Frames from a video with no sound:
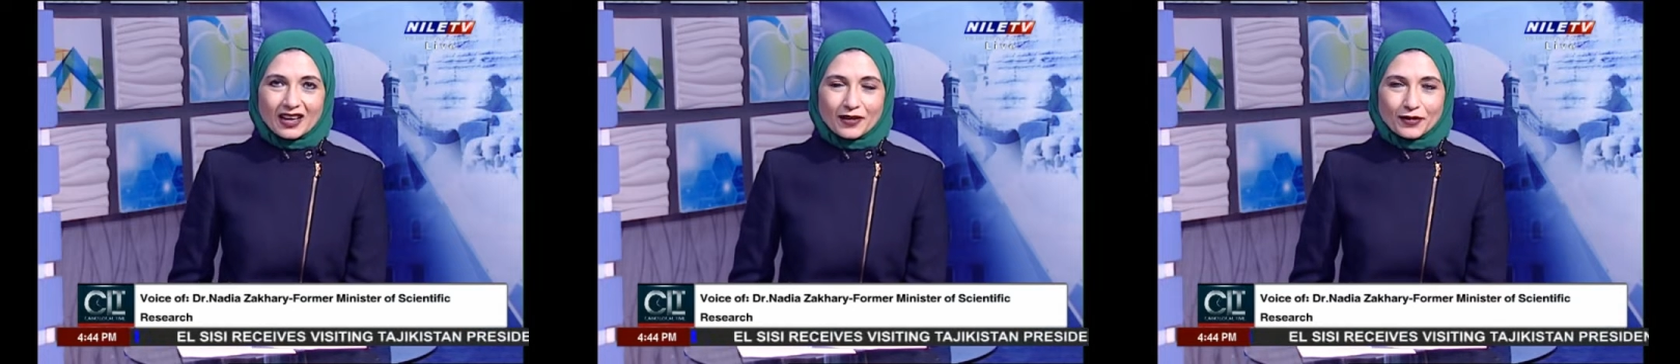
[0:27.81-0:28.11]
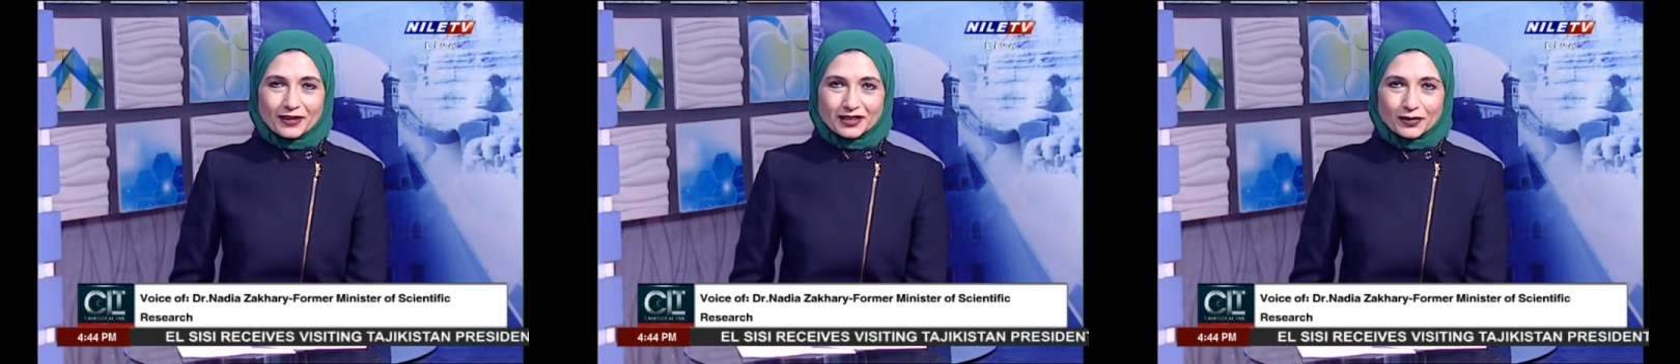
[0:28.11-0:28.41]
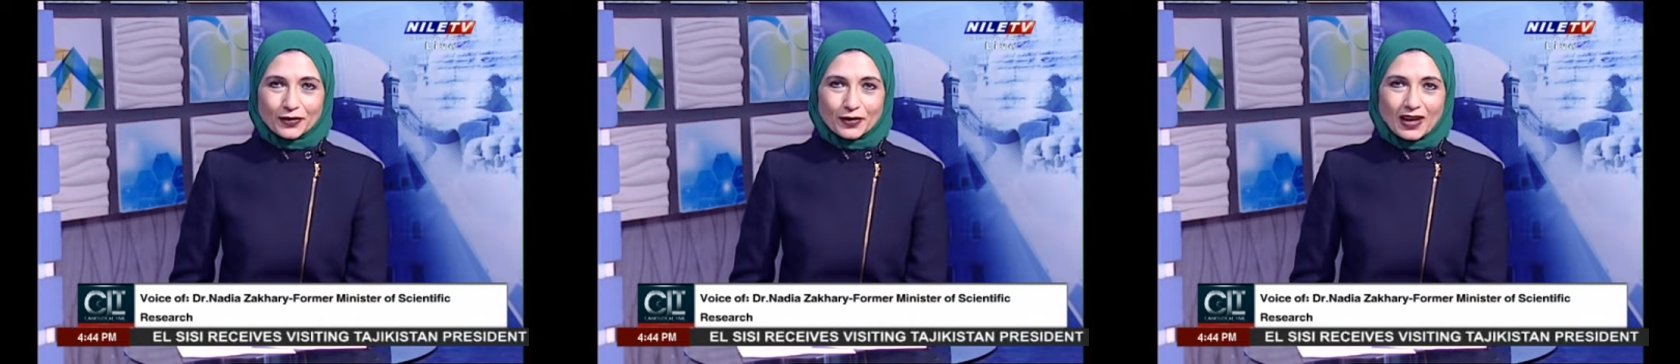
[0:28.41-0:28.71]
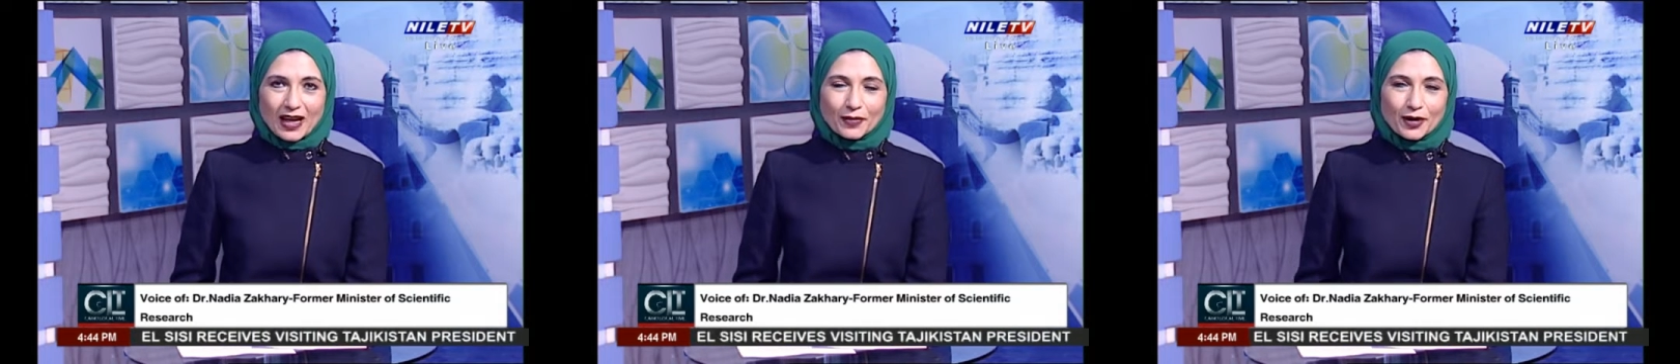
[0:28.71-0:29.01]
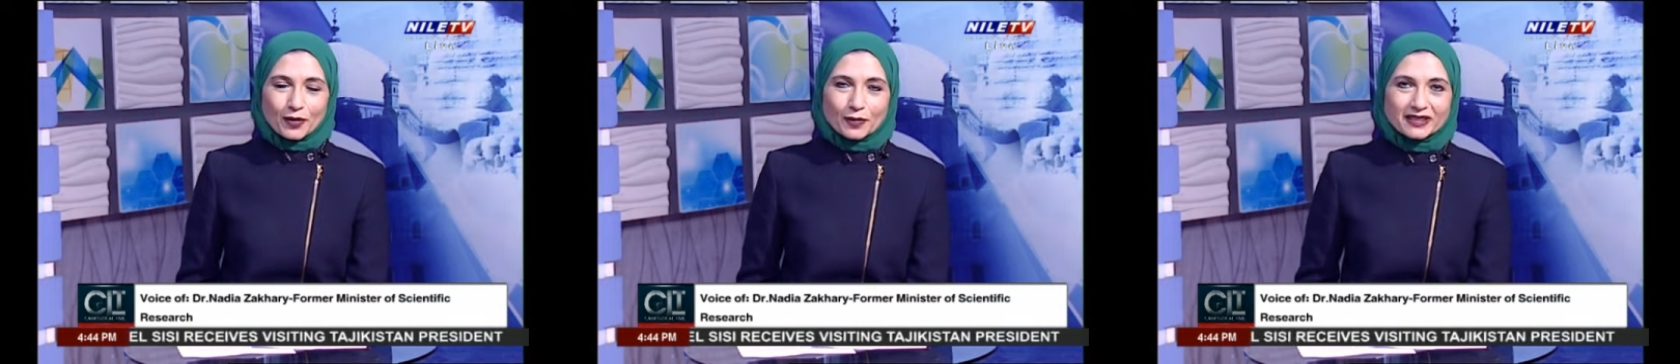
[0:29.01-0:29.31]
Uh, first of all,
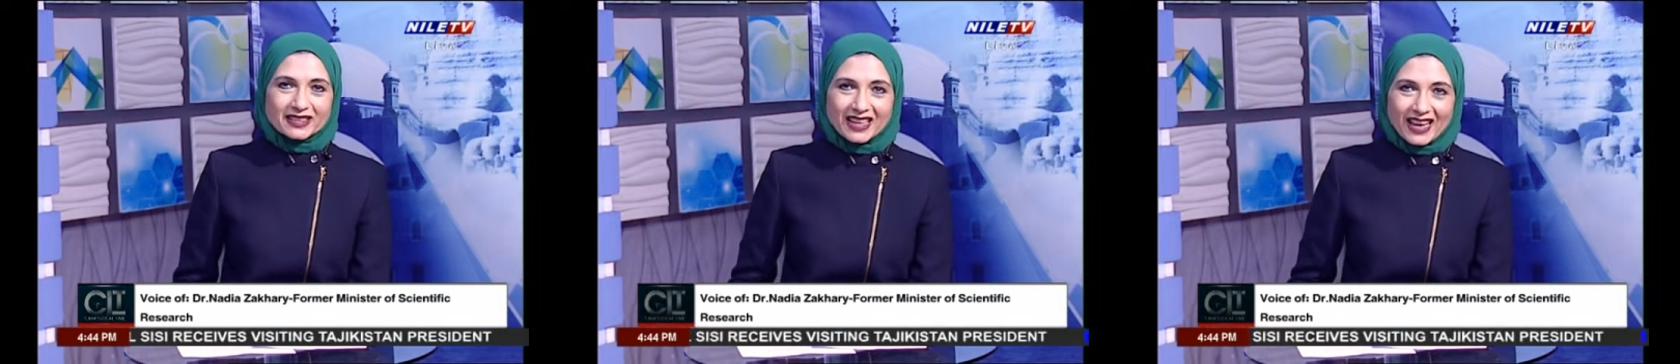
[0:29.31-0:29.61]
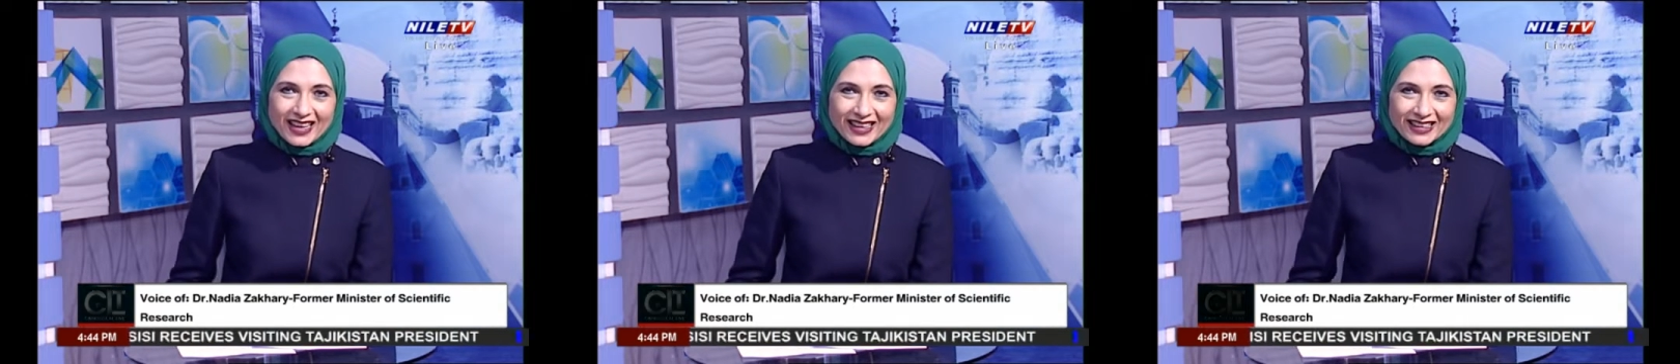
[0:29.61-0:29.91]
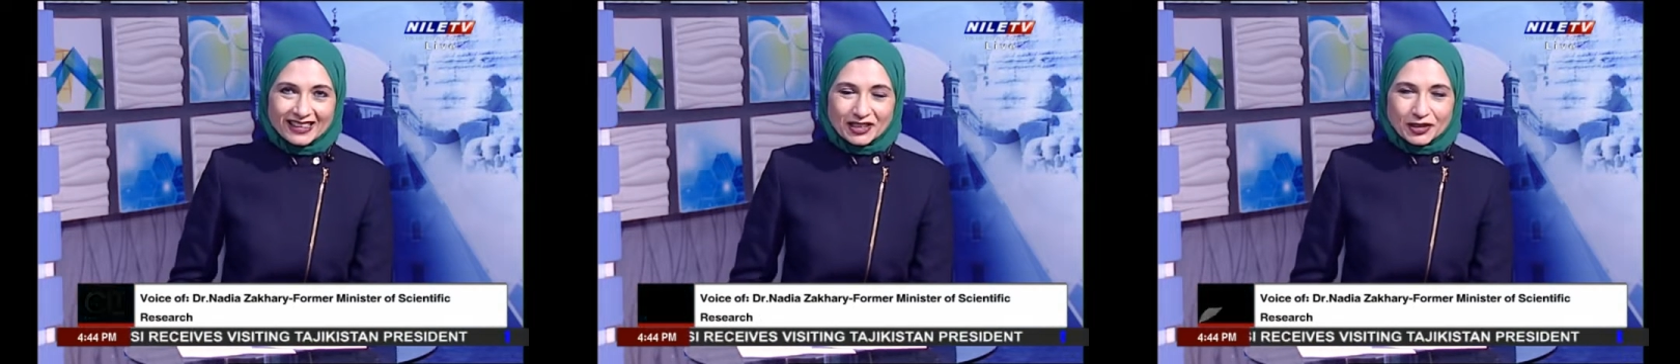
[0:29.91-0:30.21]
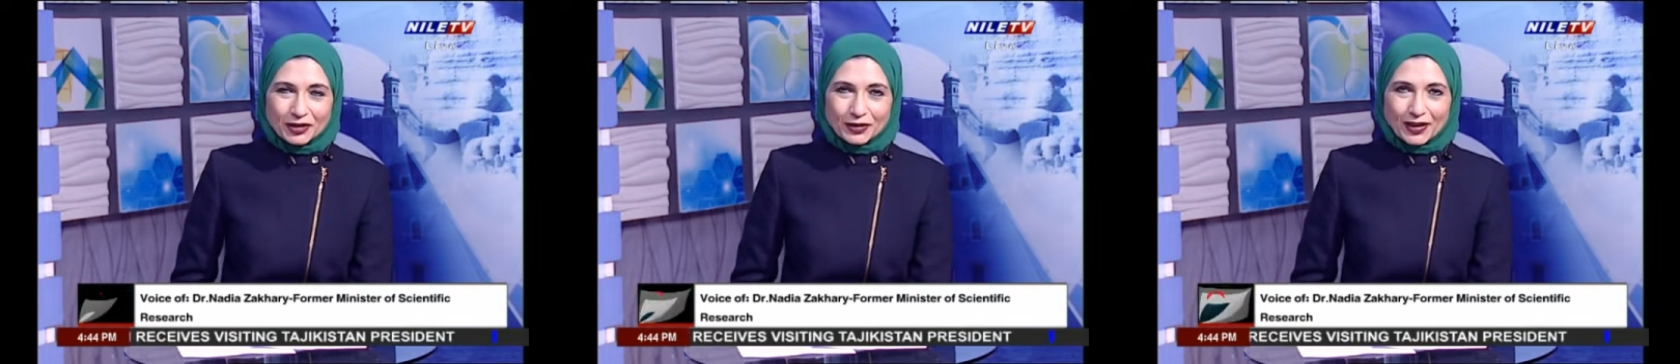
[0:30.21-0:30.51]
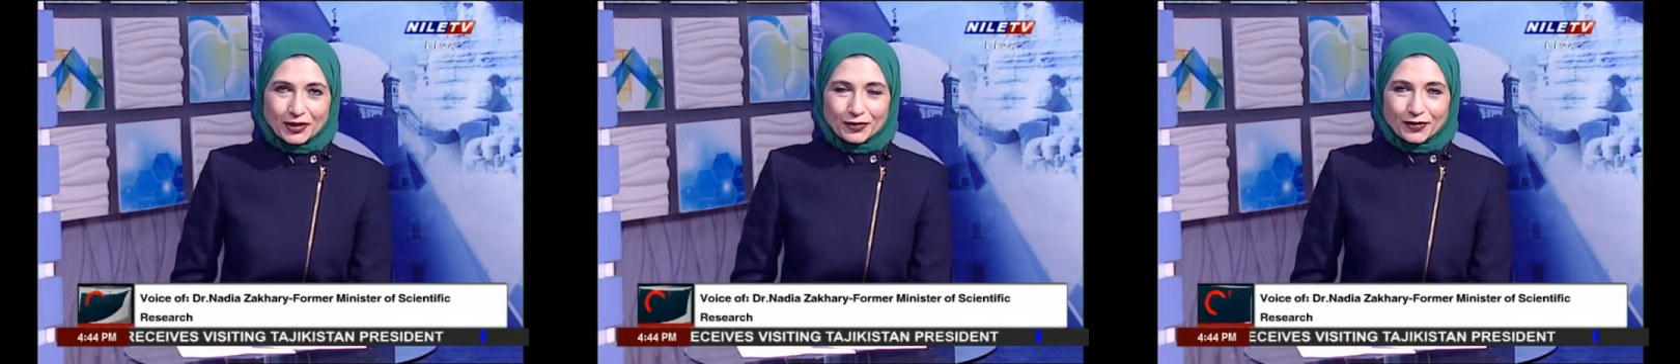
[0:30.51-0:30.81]
happy Women's Day to
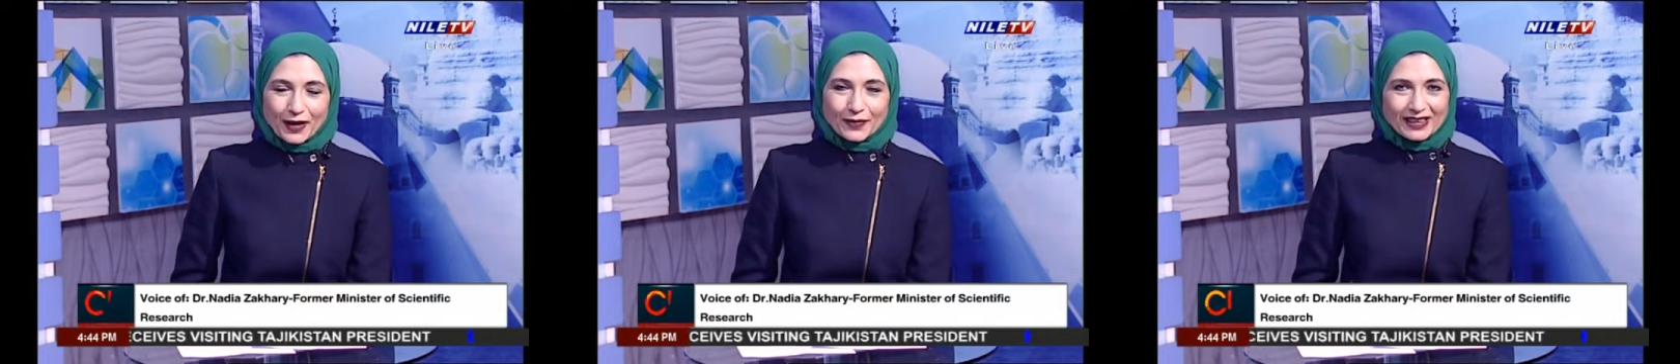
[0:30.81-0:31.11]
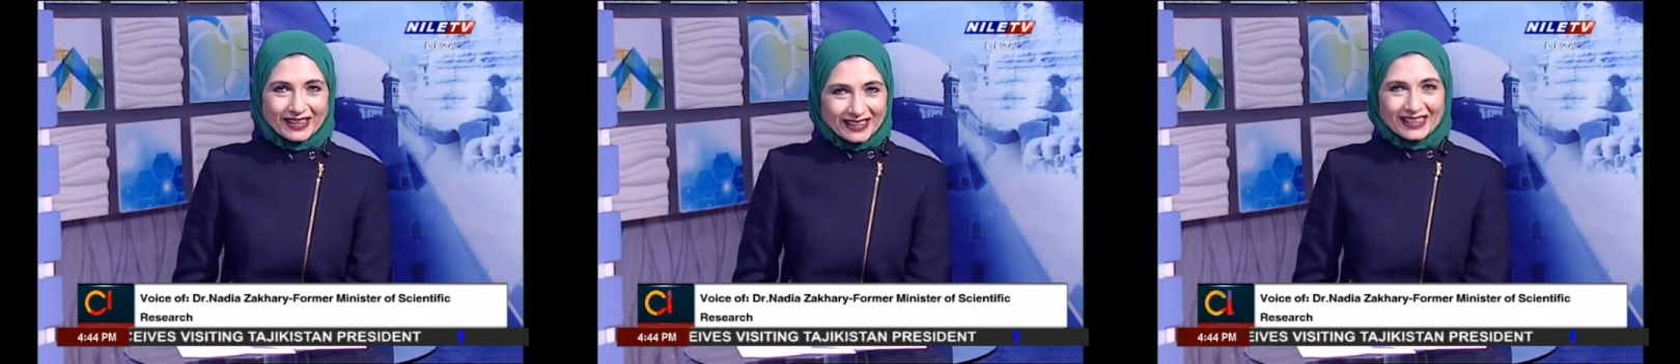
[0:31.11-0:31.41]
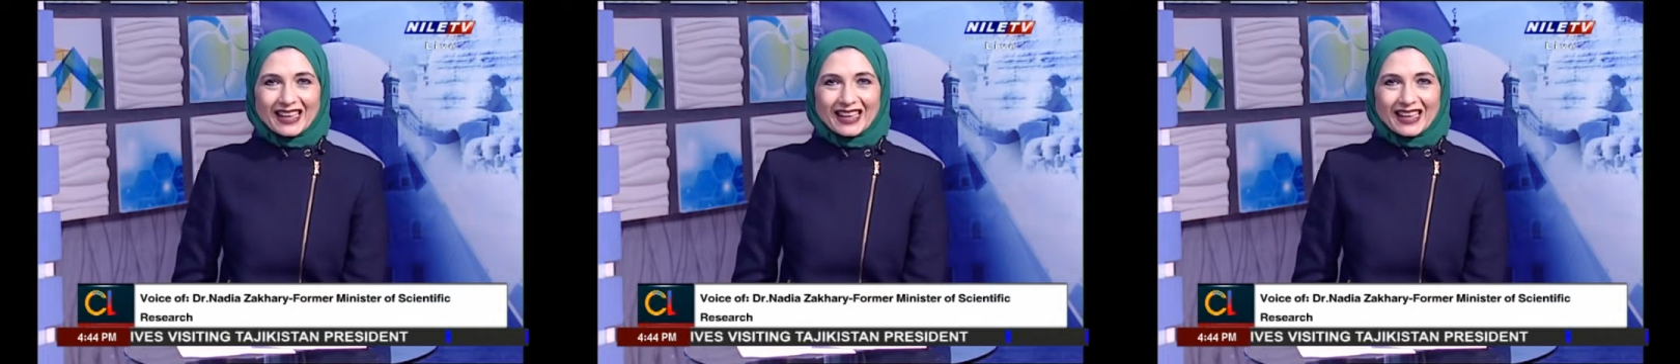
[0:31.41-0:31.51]
you and Thank your family. You.